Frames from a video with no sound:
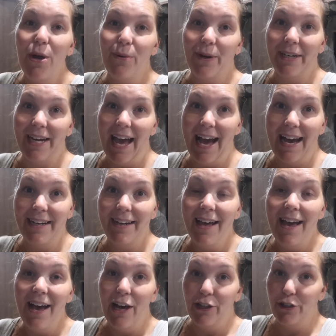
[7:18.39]
we're gonna add
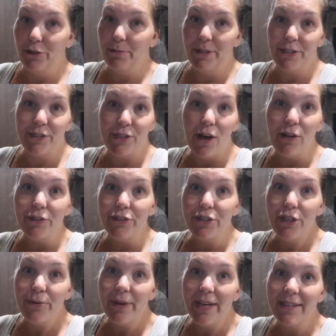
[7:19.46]
a little bit of salt
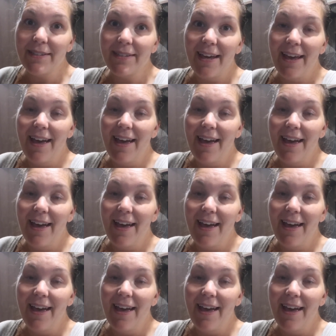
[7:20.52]
to it,